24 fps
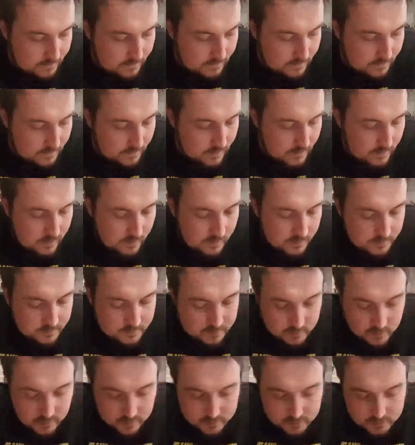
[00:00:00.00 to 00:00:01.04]
and
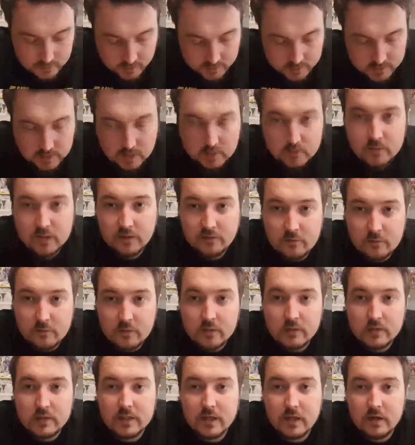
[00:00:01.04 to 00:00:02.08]
I decided to go to a different boot
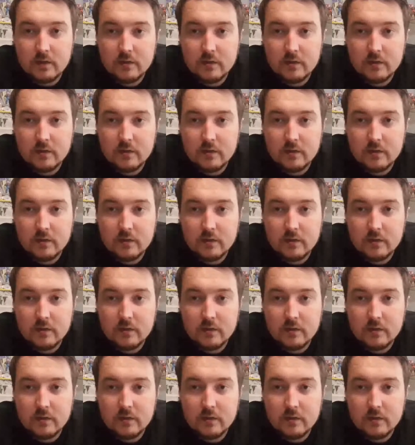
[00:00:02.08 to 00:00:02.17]
sale.